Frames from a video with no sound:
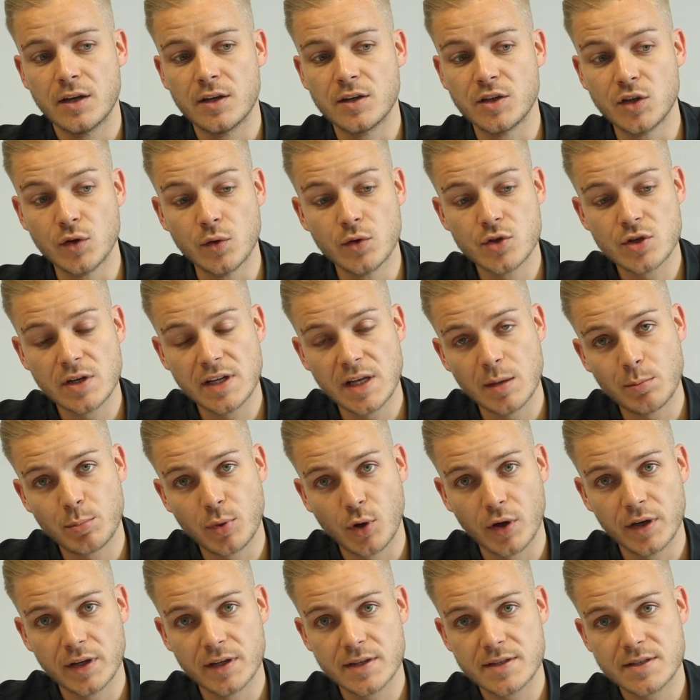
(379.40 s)
Usually
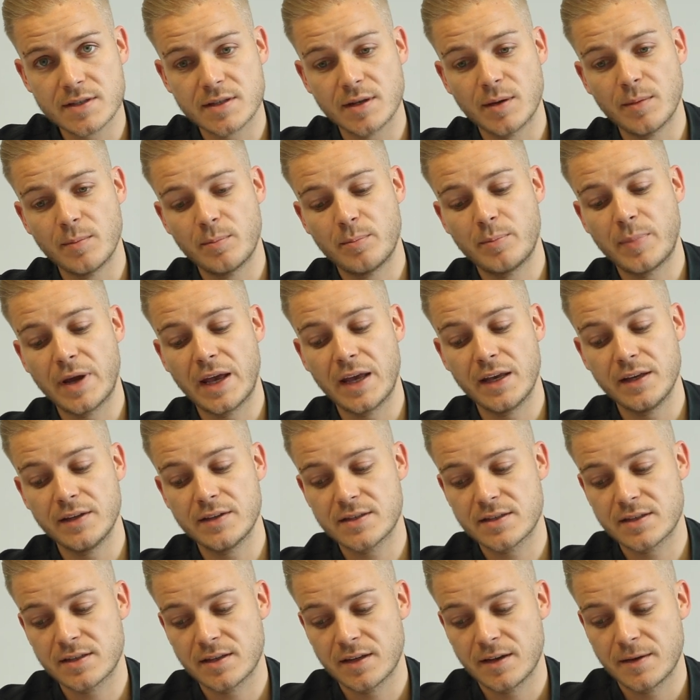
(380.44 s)
employers
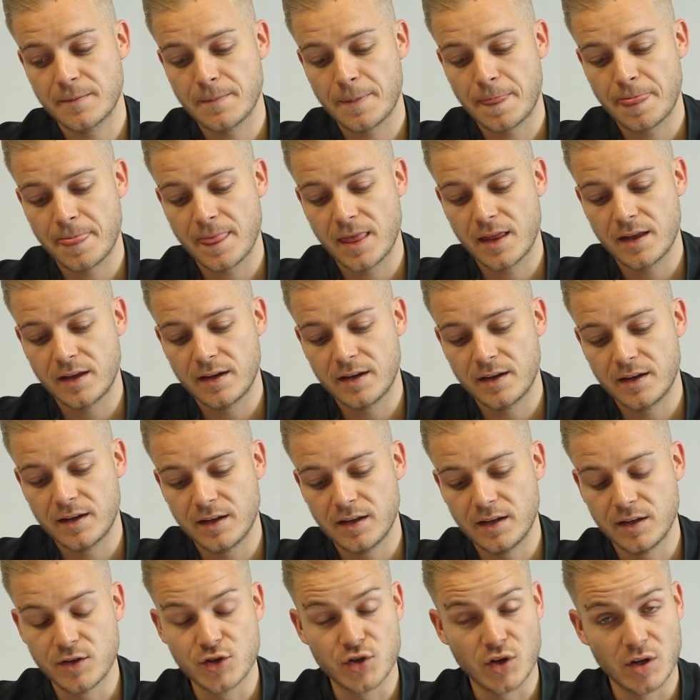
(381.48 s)
pays,
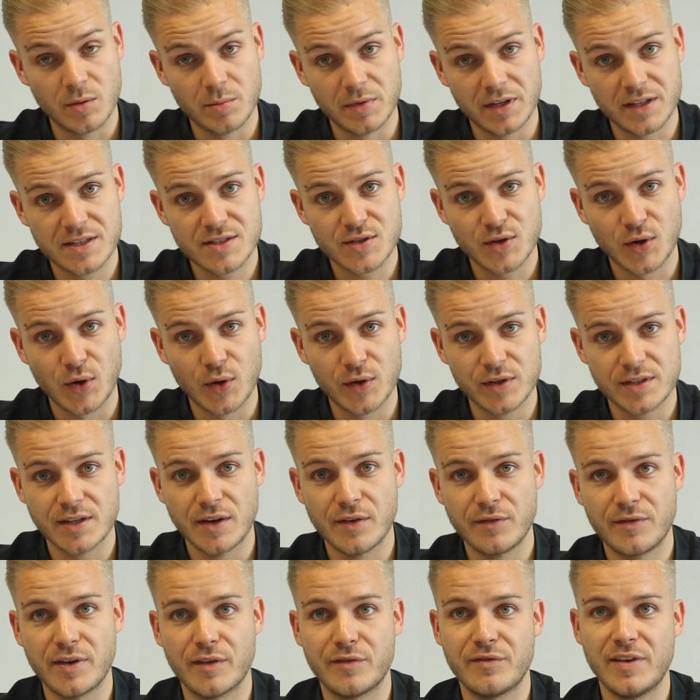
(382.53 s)
in German it's called
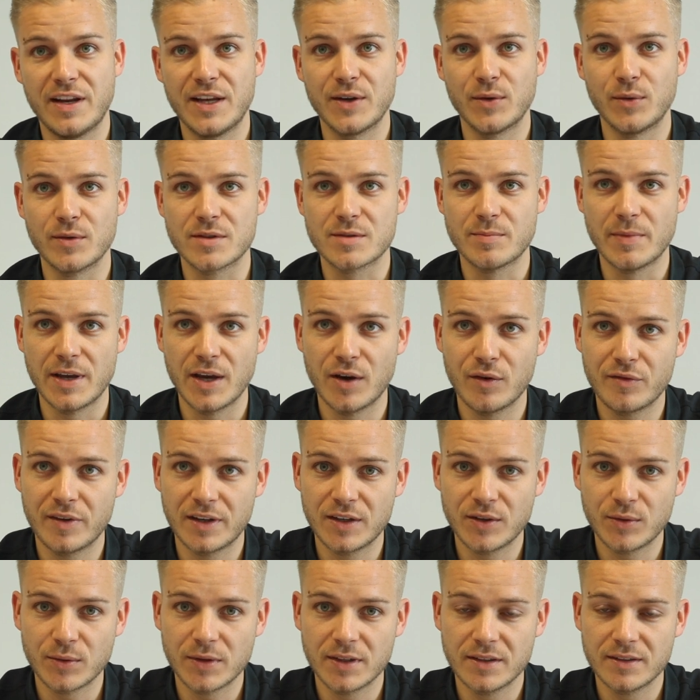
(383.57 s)

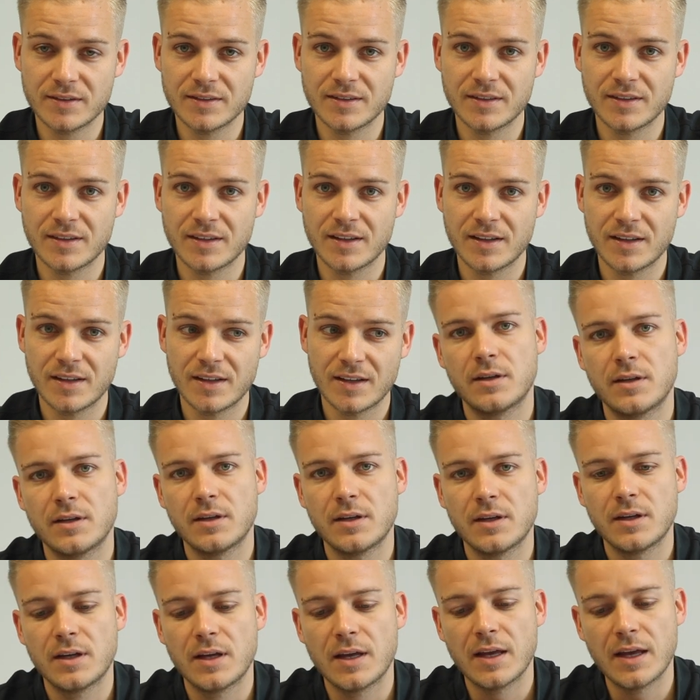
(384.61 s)
Verpflegungsmehraufwendungen,
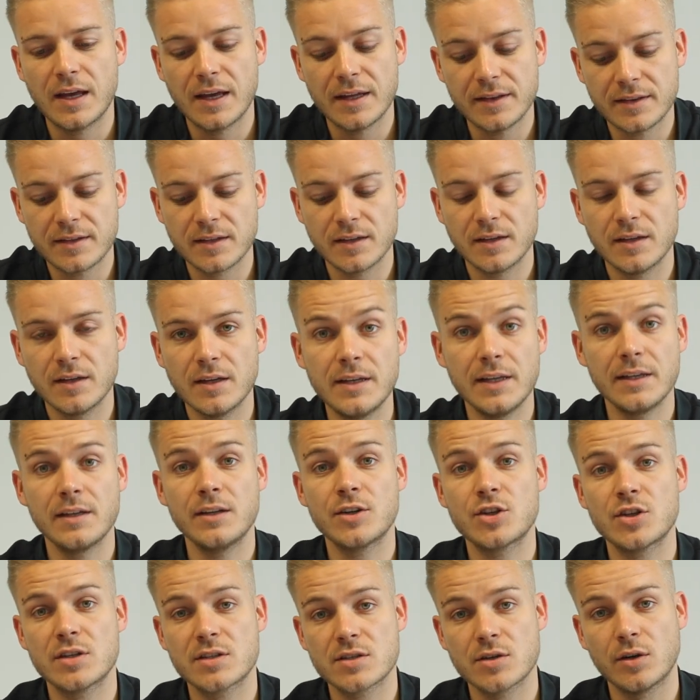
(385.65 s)
and in
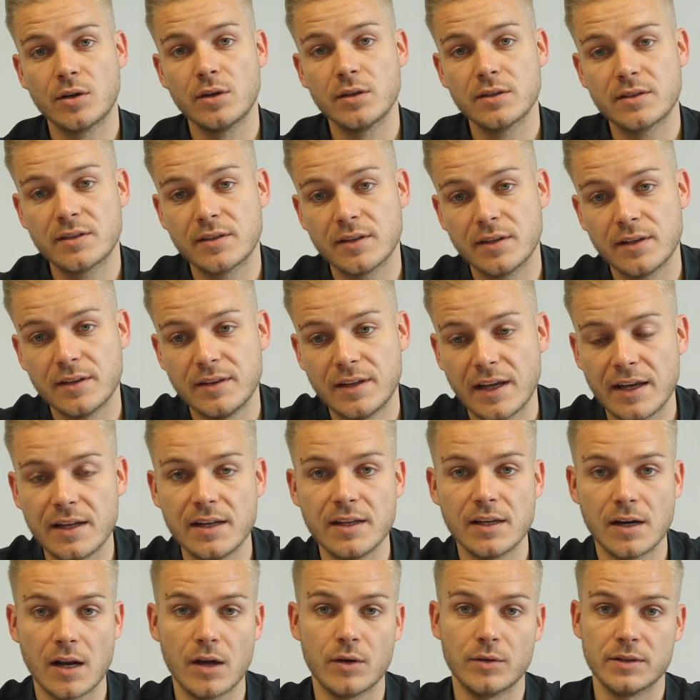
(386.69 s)
English it's called
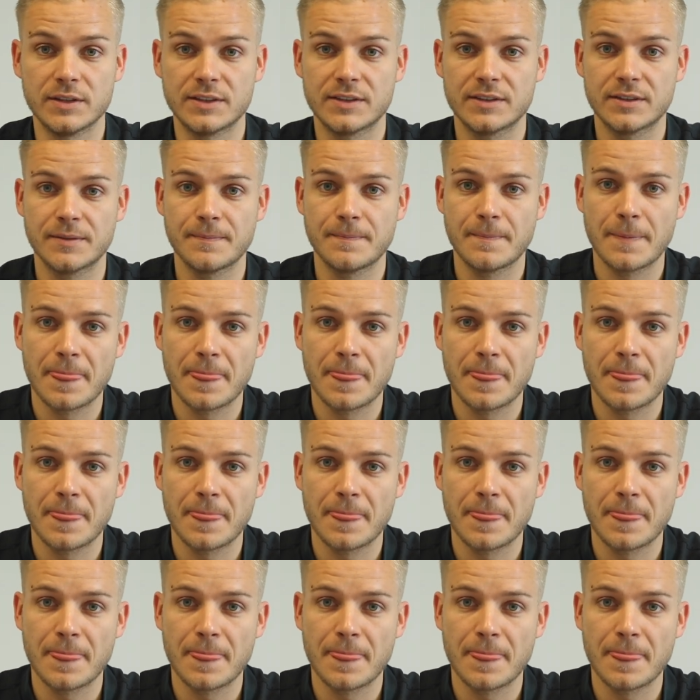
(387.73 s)
daily allowance.